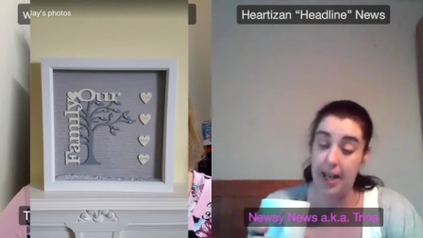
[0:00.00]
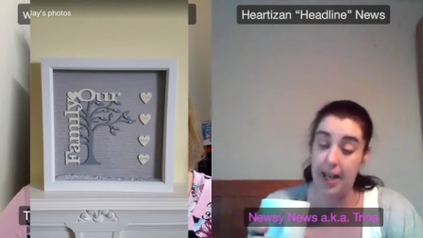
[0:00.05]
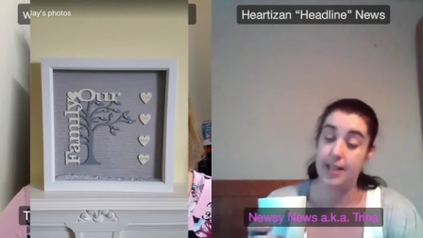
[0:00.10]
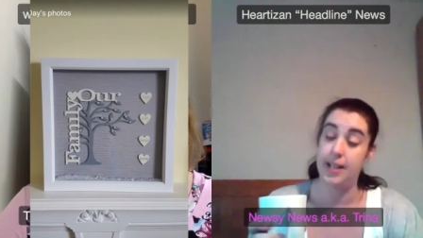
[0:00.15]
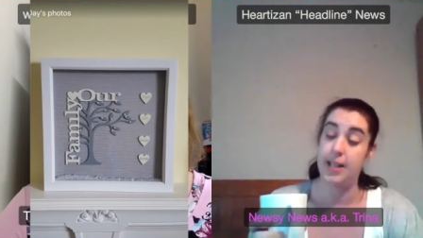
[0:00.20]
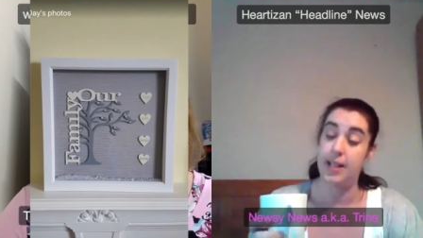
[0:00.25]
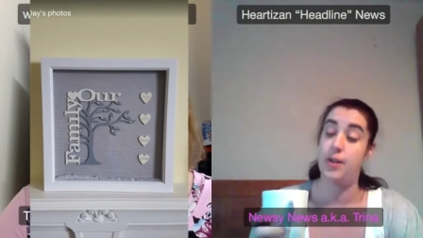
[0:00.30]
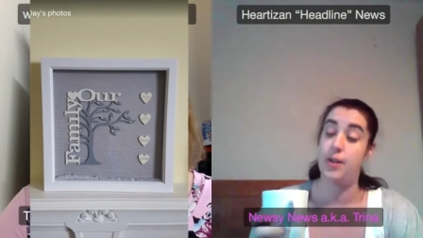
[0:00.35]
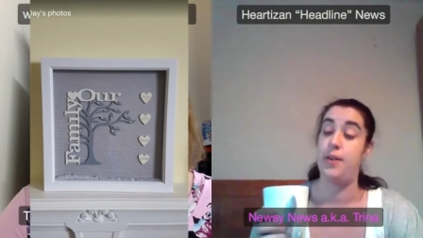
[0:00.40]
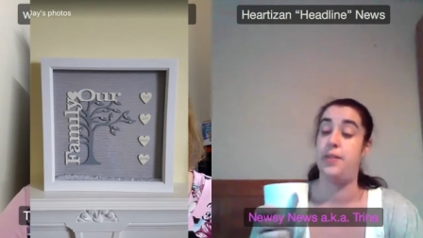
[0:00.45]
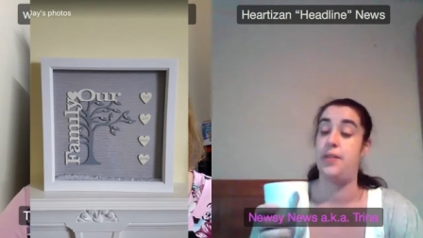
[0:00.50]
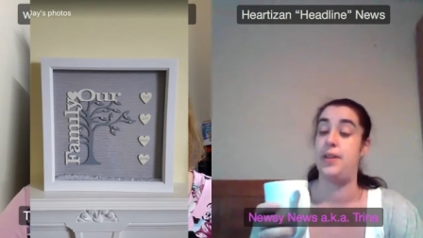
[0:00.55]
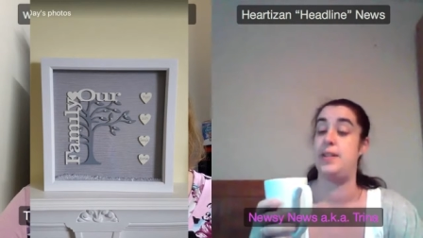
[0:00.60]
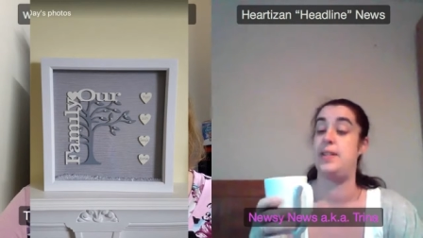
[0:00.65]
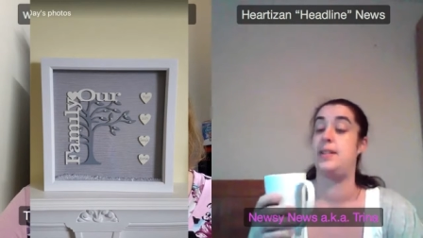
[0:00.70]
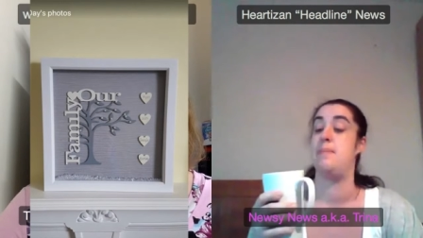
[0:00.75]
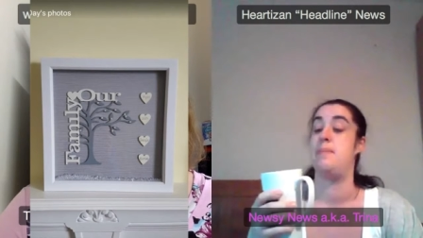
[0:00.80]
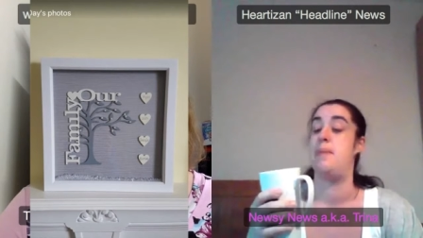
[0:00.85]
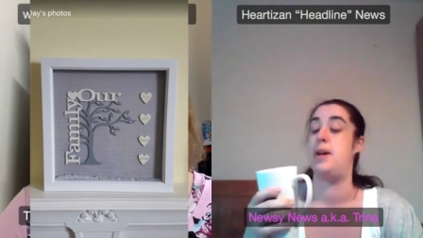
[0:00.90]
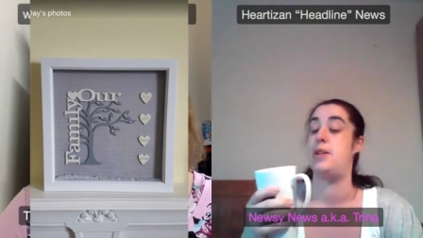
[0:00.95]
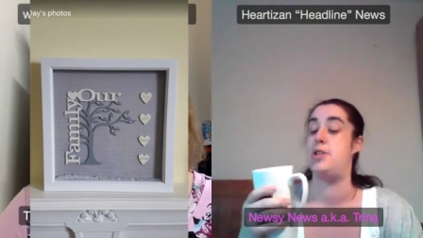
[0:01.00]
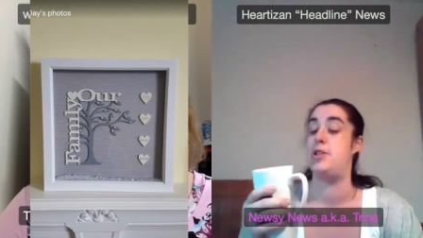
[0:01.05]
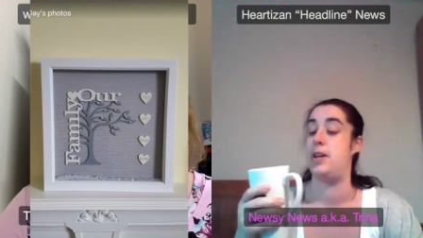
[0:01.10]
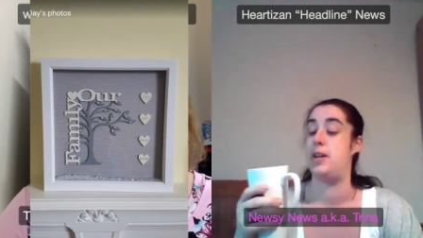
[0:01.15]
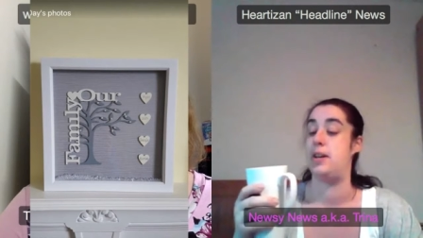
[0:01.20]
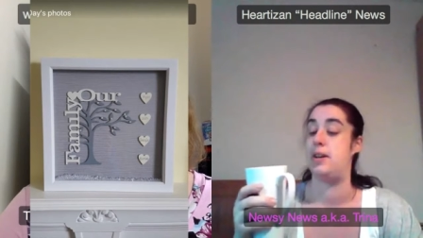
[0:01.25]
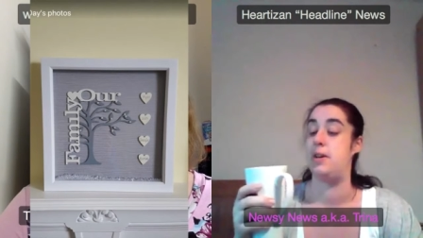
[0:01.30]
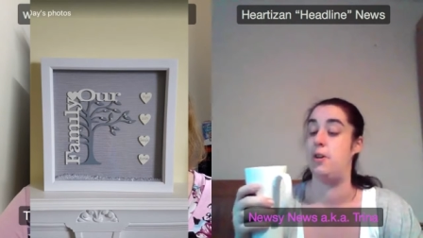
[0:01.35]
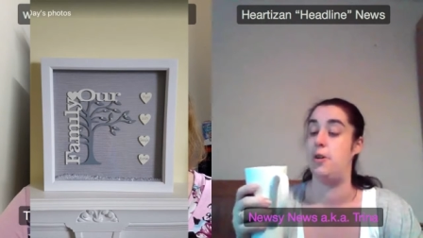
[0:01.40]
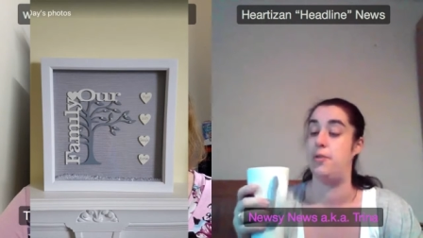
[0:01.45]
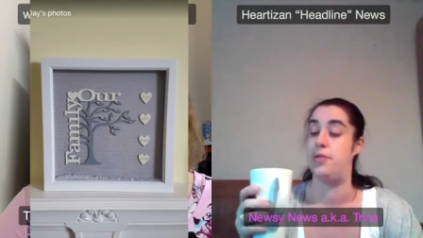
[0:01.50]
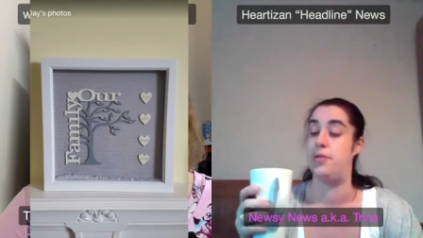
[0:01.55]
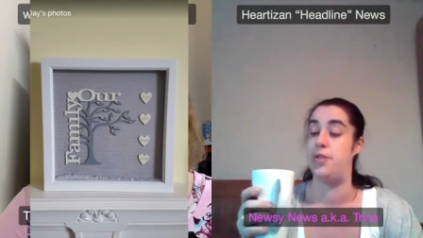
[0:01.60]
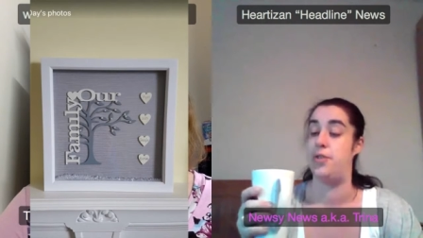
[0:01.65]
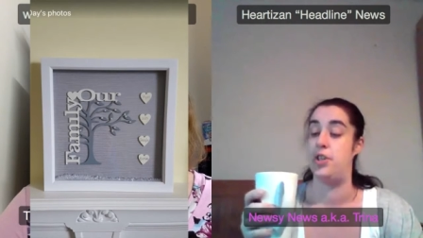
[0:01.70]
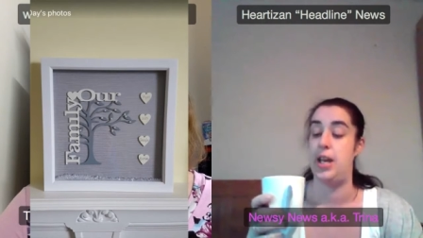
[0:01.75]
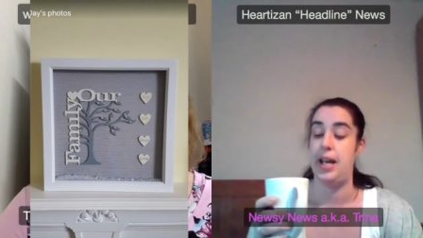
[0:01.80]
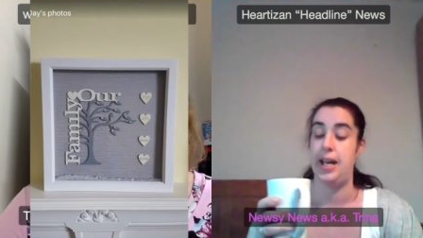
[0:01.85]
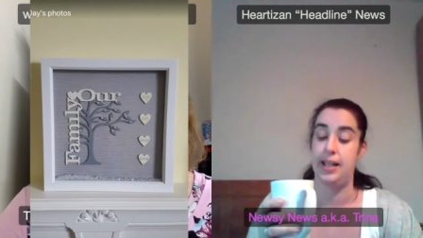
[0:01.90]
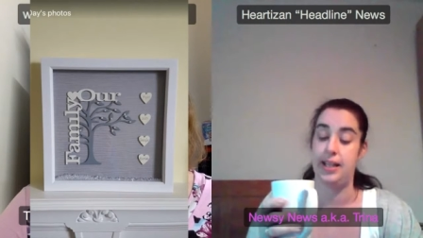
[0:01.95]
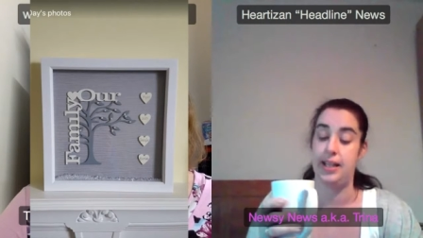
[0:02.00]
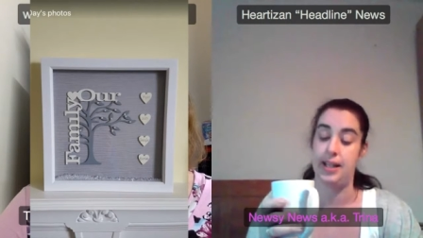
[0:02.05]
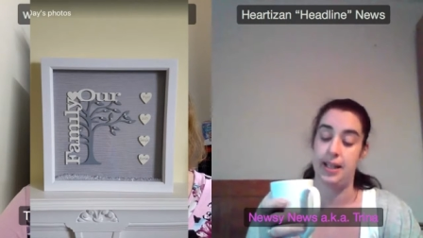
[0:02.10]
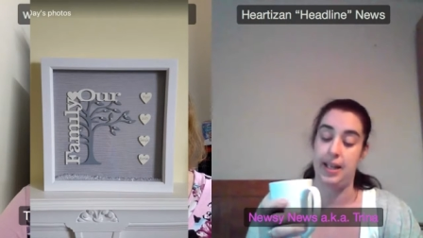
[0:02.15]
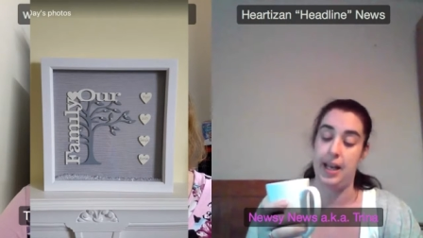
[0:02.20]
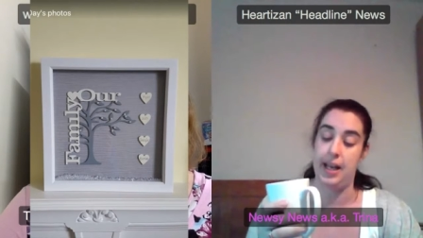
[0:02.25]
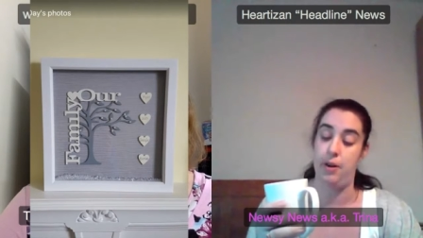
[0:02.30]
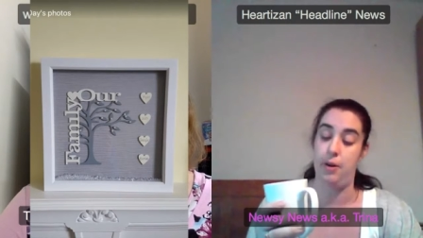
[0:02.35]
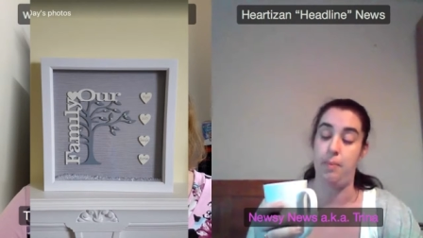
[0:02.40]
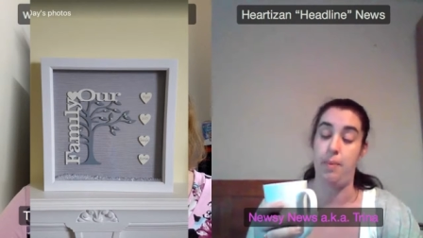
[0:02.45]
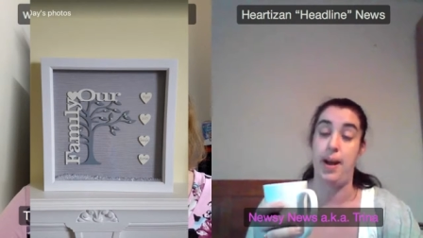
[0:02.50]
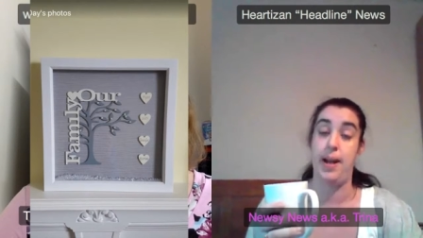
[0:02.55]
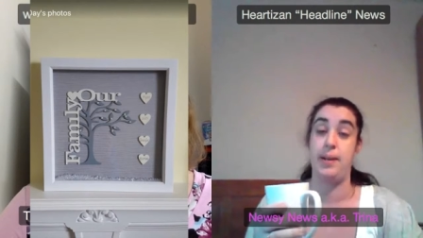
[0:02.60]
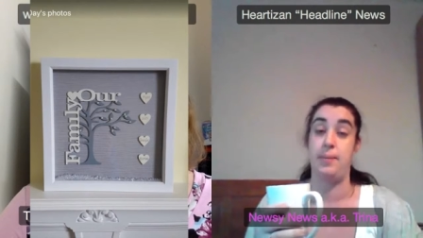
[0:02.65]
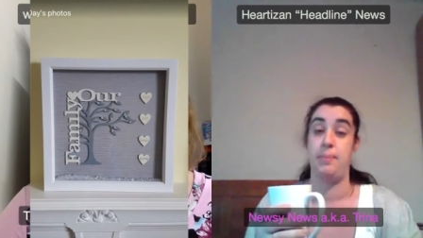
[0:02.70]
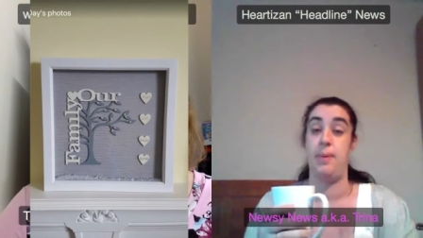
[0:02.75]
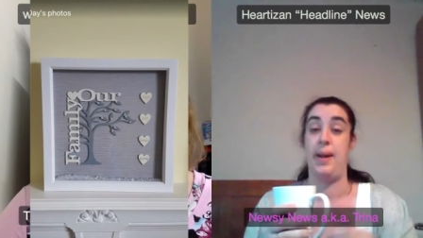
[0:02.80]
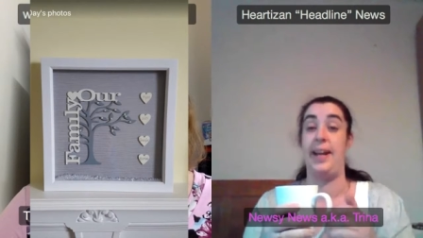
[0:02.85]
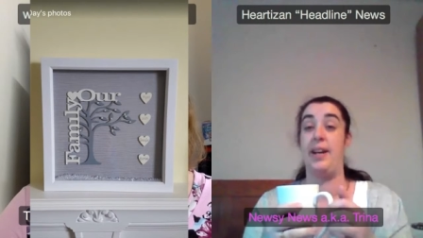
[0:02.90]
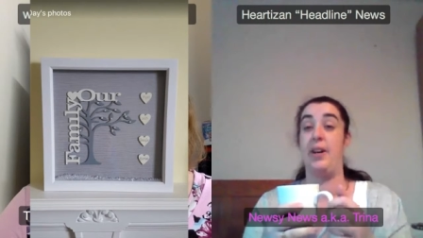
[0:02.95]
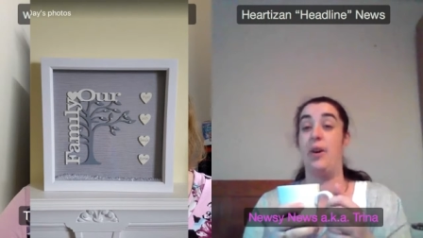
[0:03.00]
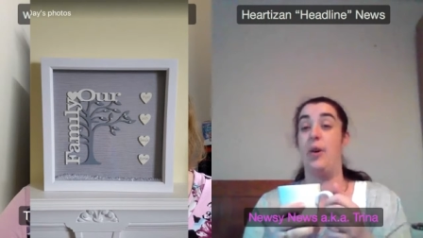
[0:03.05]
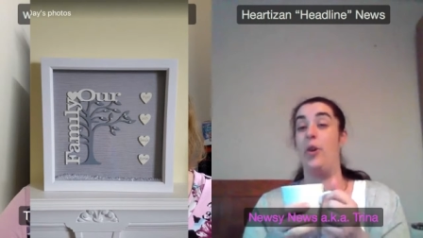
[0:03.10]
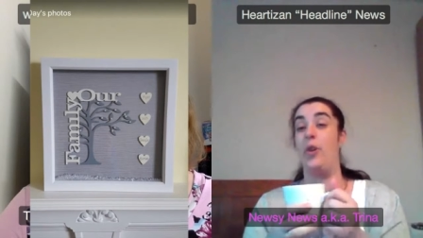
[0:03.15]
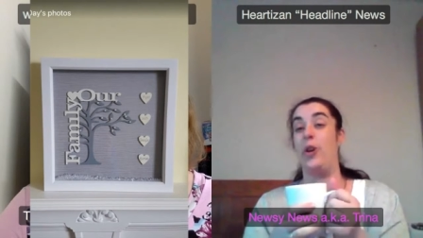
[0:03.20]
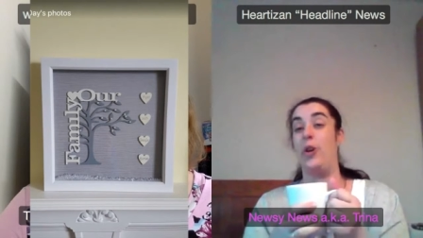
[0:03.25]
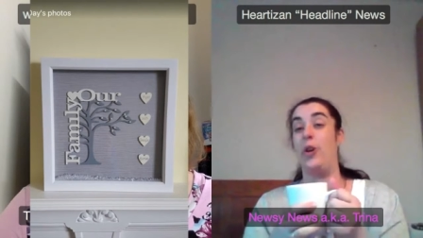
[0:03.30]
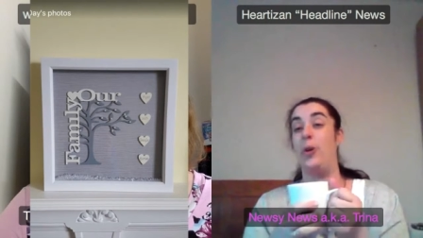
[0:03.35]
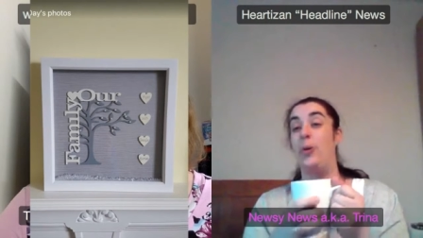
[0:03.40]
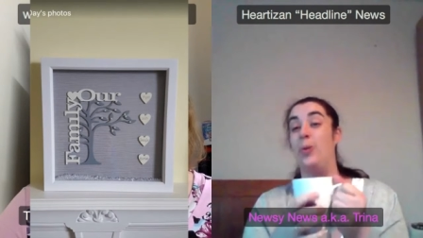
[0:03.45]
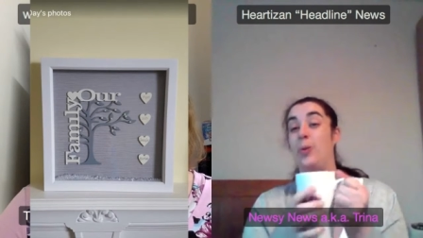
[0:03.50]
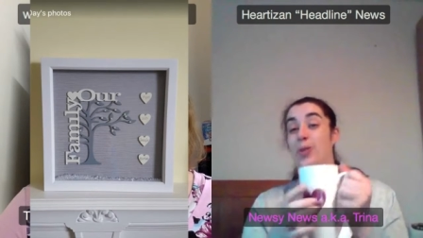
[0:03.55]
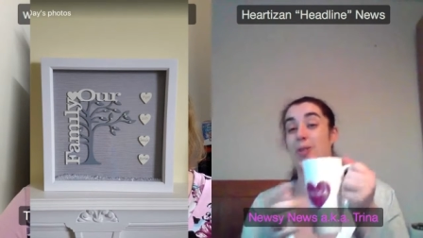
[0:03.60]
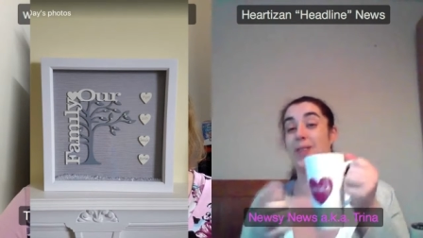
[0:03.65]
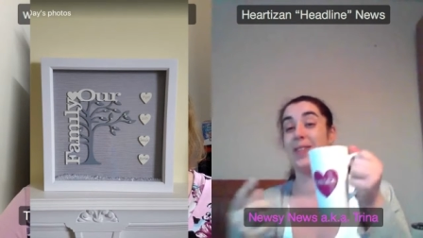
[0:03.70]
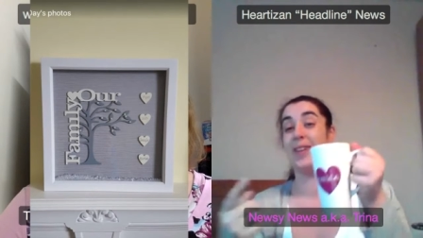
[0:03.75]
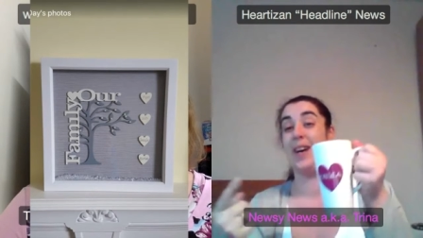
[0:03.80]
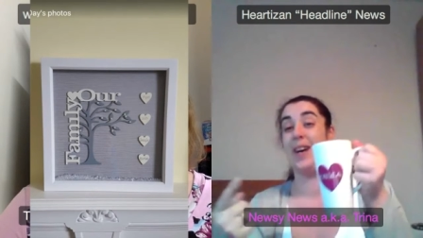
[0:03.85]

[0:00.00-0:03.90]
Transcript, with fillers: I don't know if it's the magic of the tea that Kira made me or the gorgeous